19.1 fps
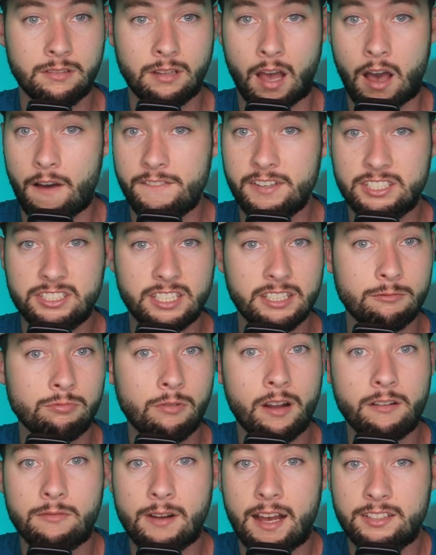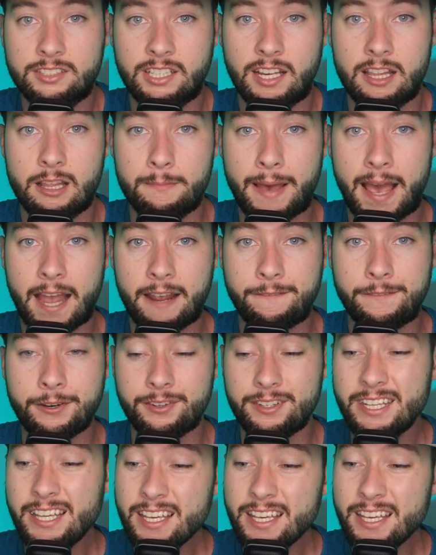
obviously run routes out of the backfield.